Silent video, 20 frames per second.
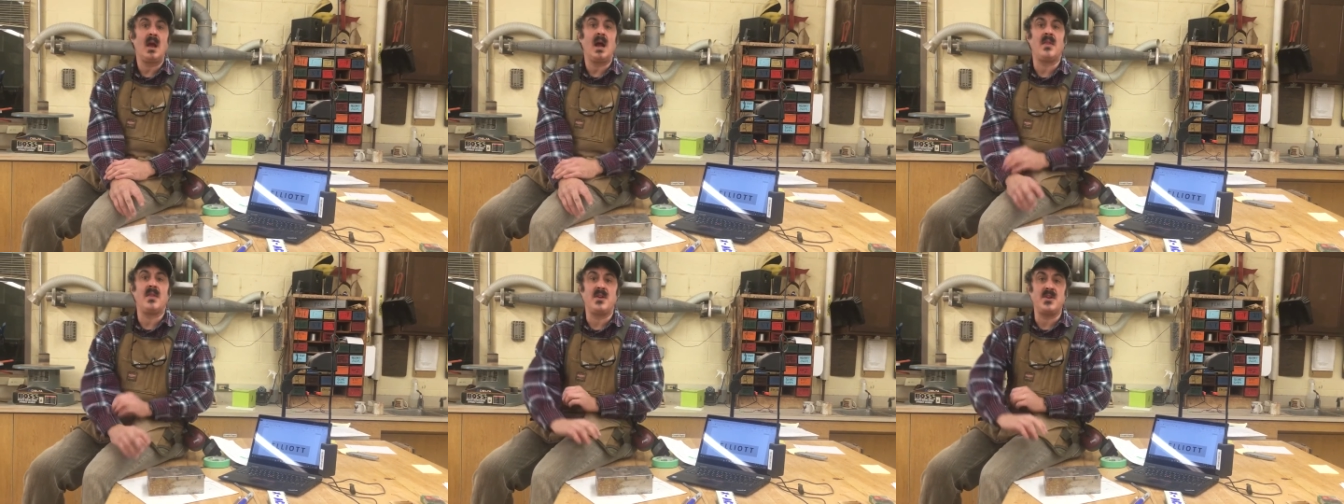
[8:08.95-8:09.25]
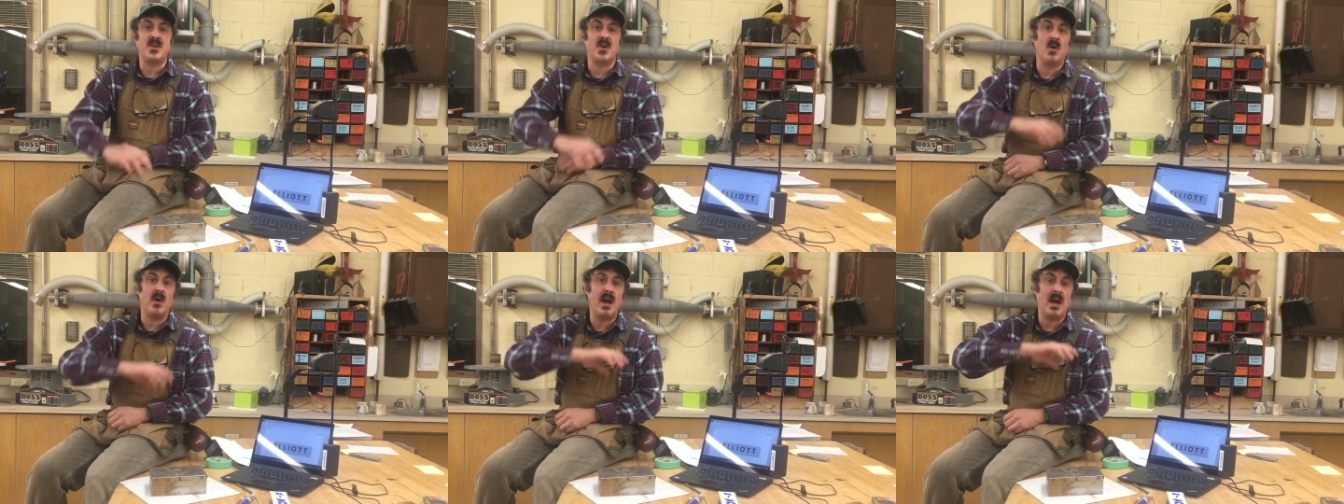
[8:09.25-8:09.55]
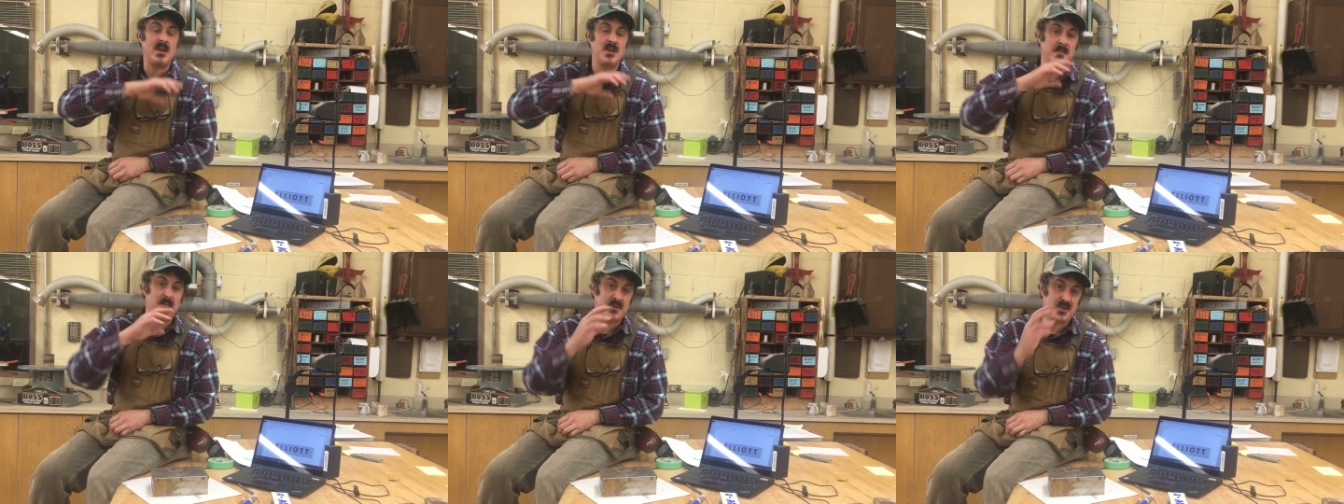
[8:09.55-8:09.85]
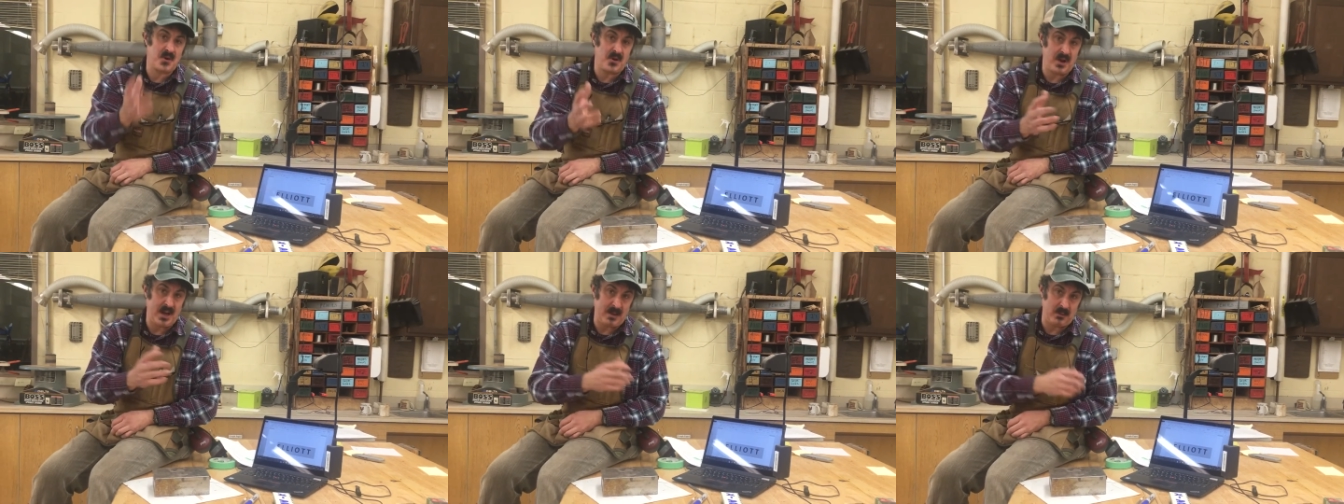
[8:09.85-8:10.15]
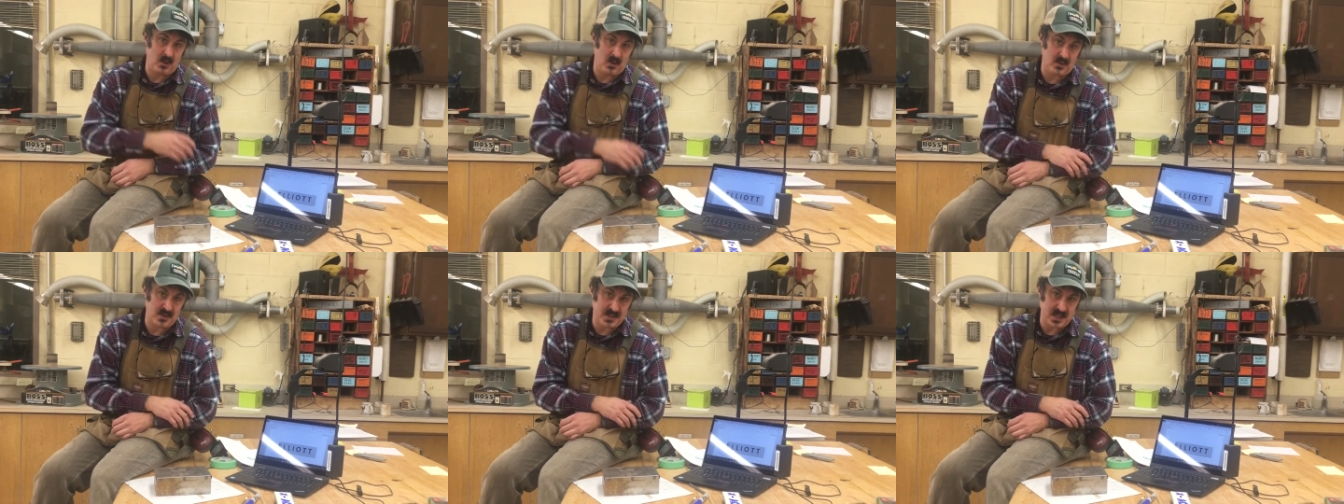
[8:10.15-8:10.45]
and then you go ahead and you put your
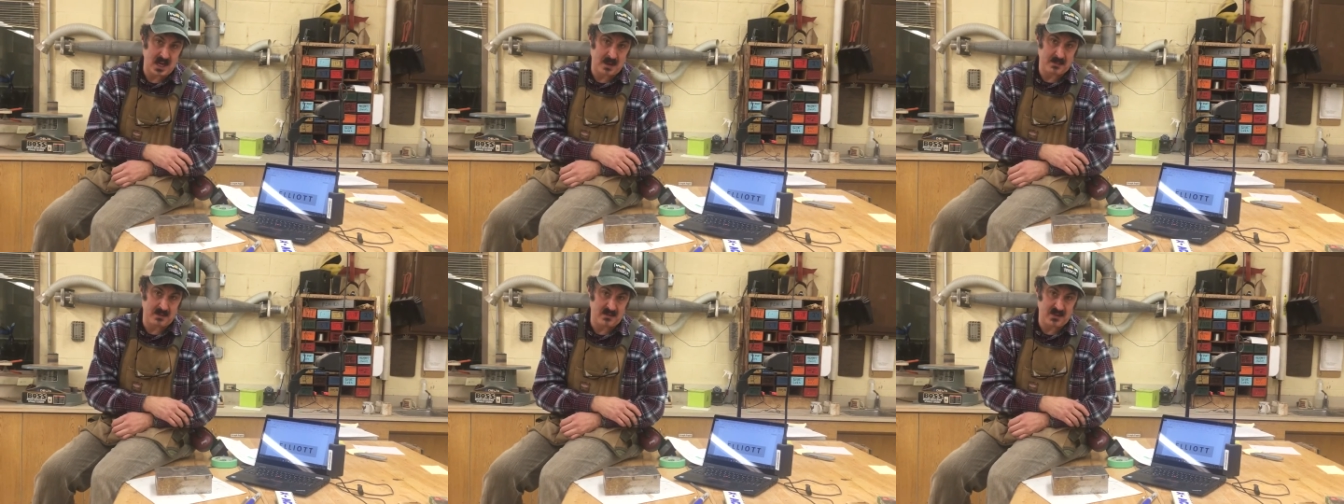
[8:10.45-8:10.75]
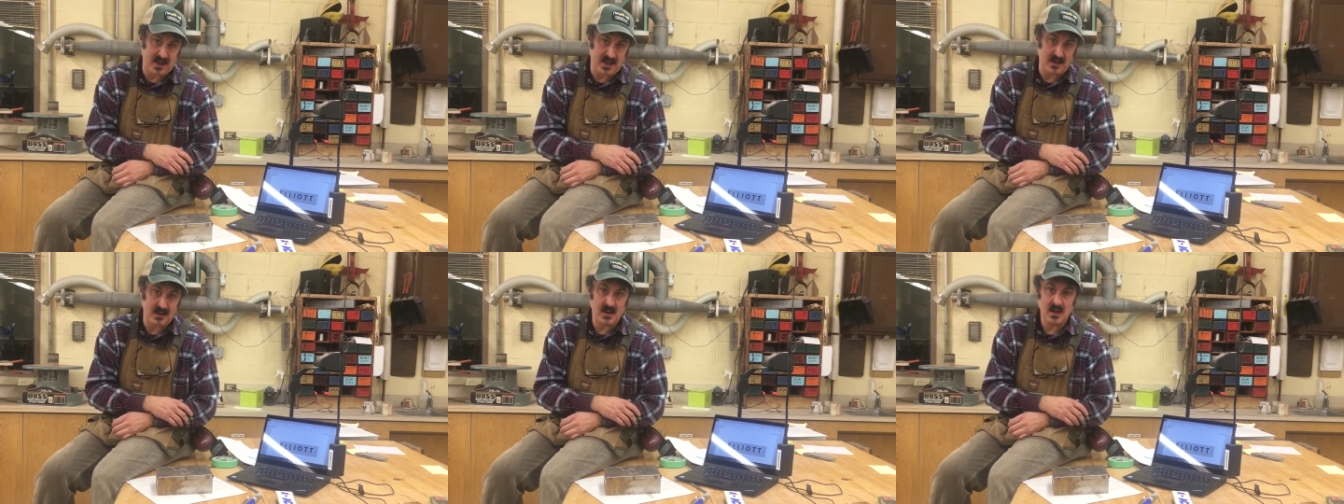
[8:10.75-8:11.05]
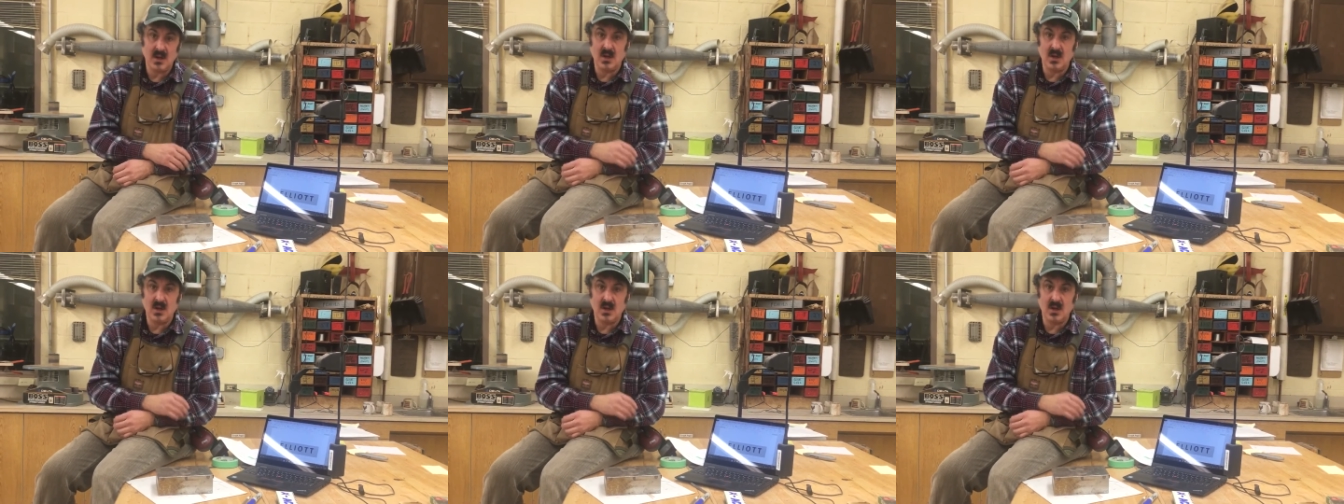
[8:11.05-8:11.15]
enamel over top of that.